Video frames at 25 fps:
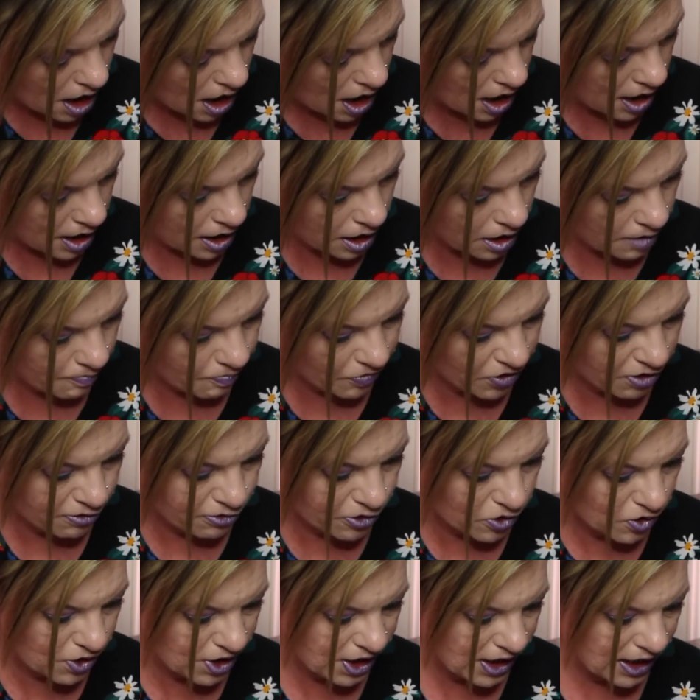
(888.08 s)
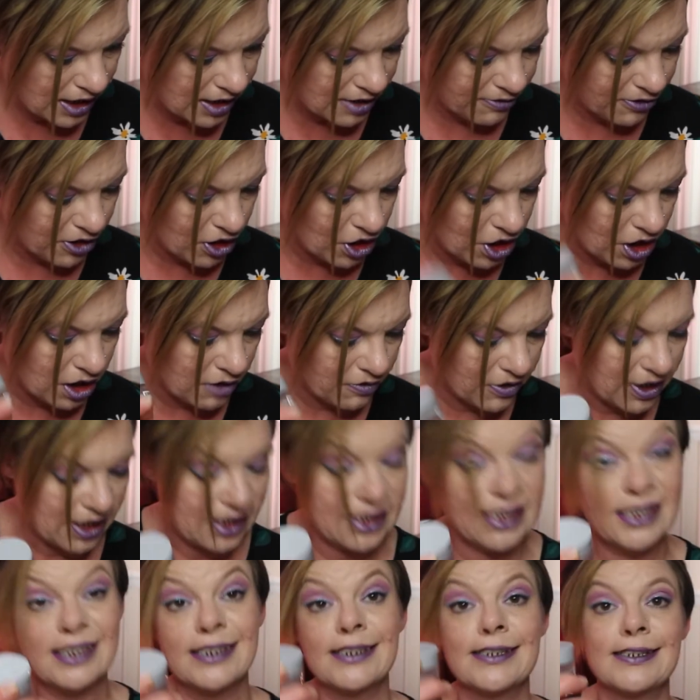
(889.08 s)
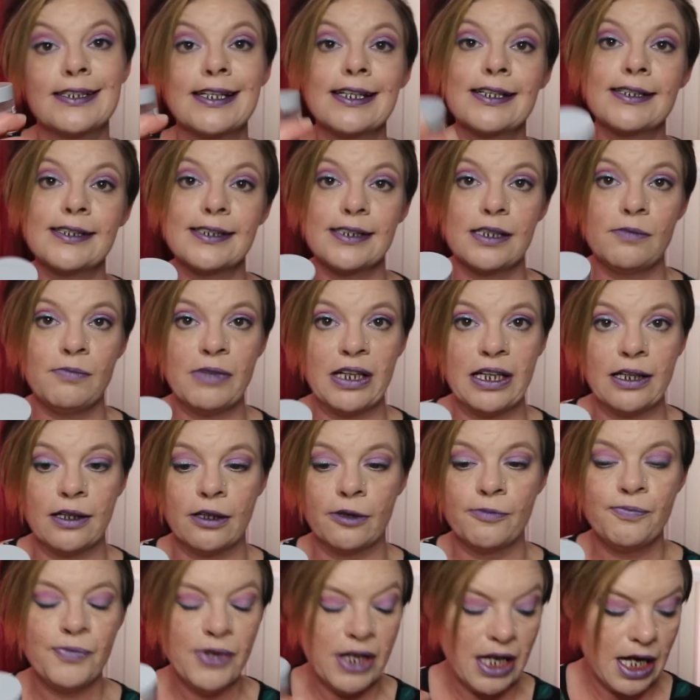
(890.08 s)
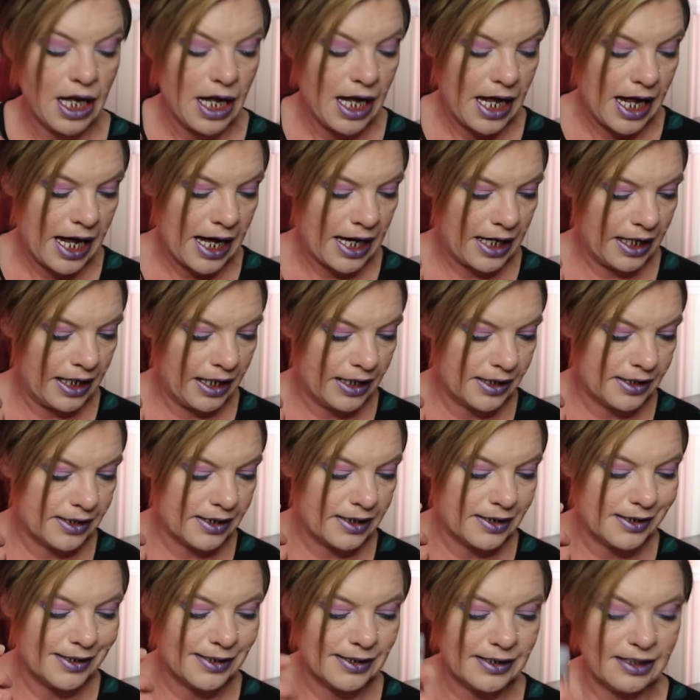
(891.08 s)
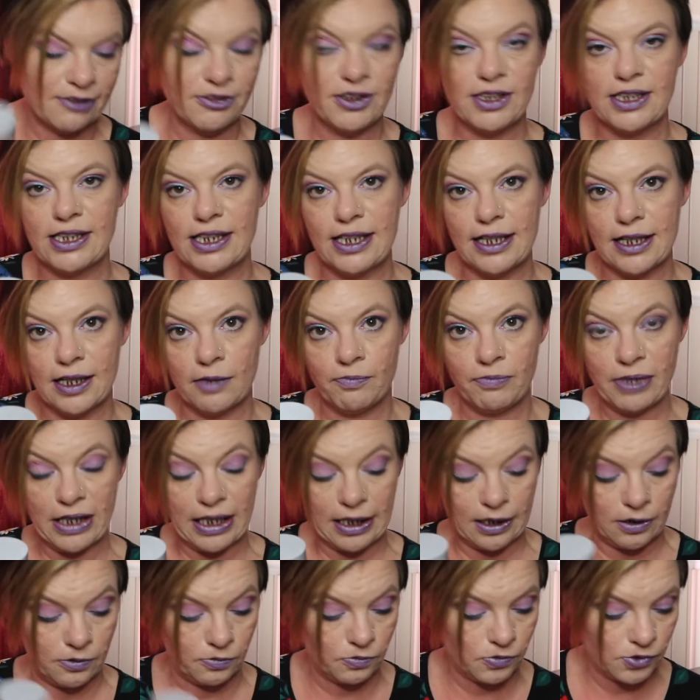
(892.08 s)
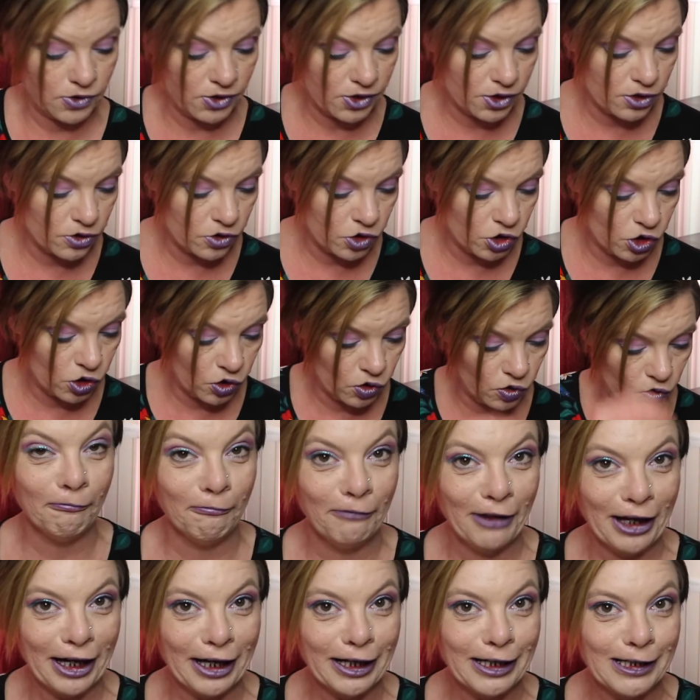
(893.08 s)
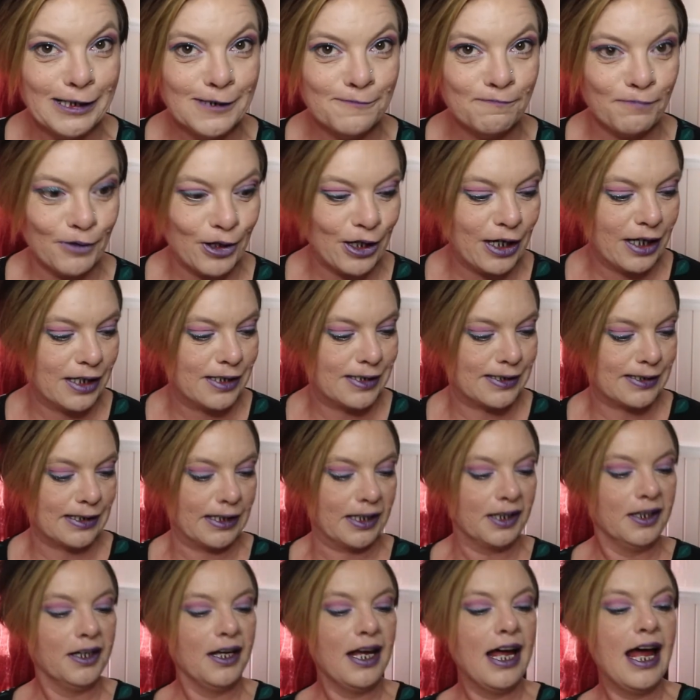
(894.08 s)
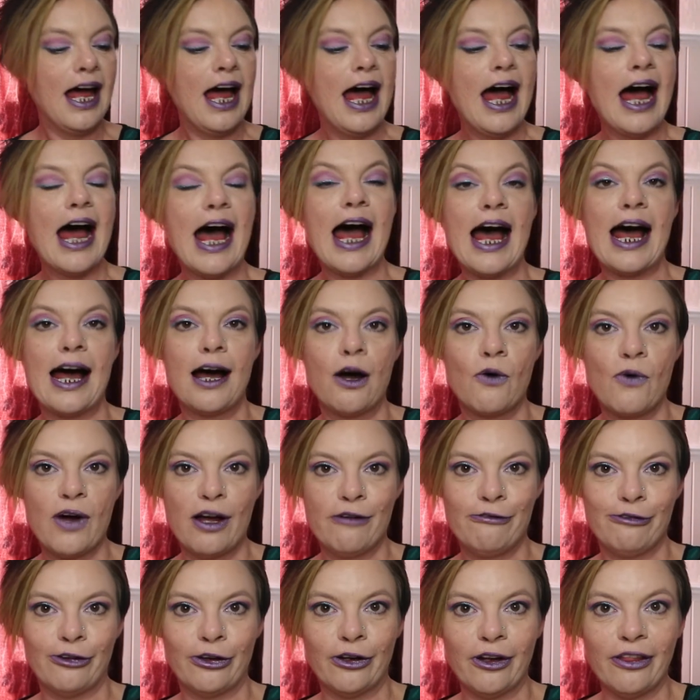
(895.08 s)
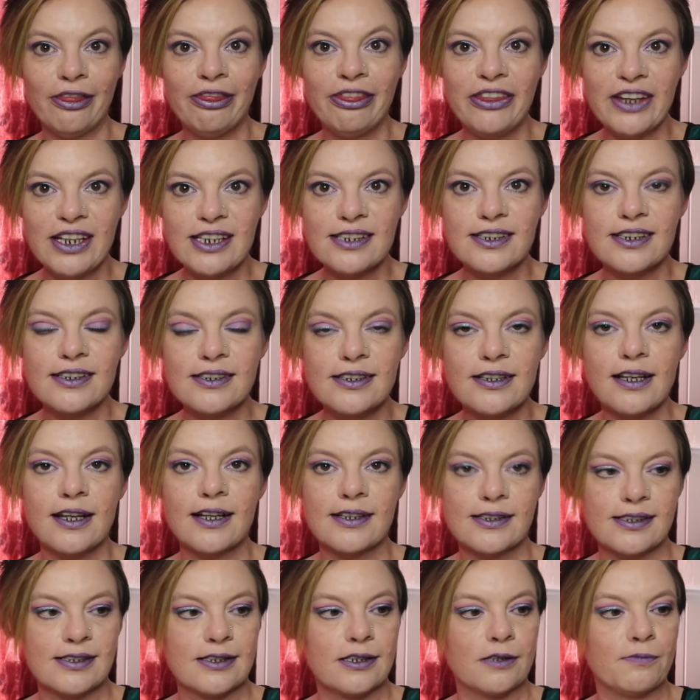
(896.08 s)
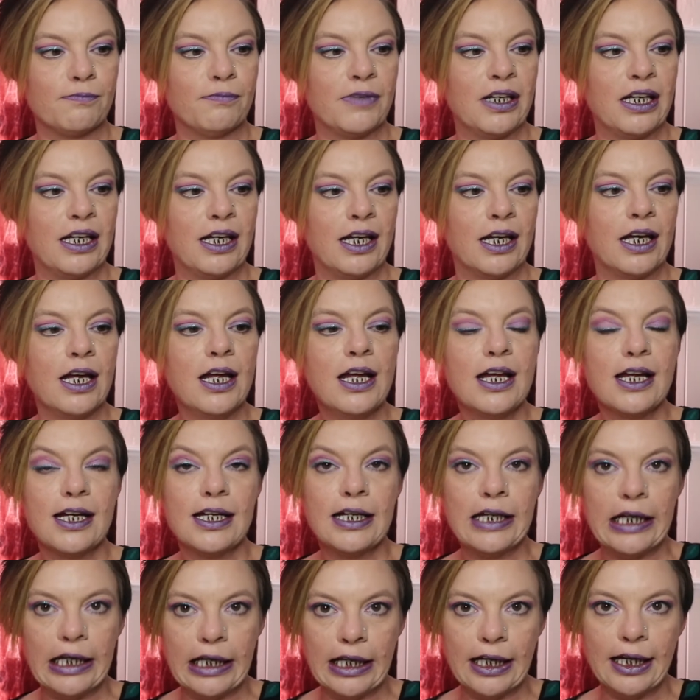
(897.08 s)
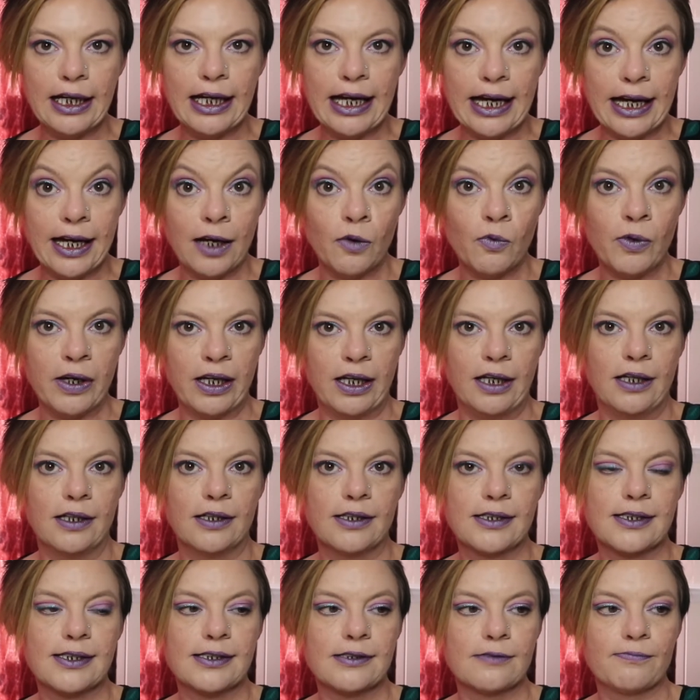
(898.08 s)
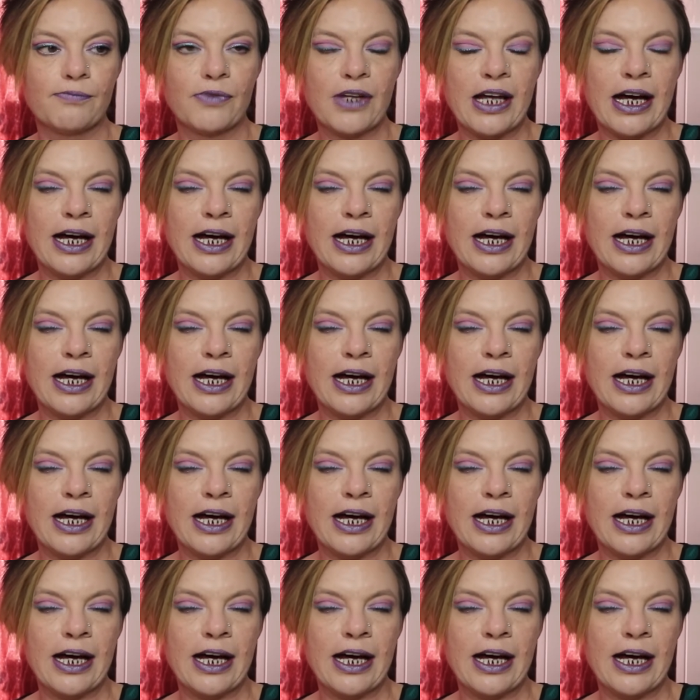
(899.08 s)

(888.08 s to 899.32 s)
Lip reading: The full size version of this is 60 mil. and it's £79 to... That is pricey. However, this has lasted me nearly 8 weeks.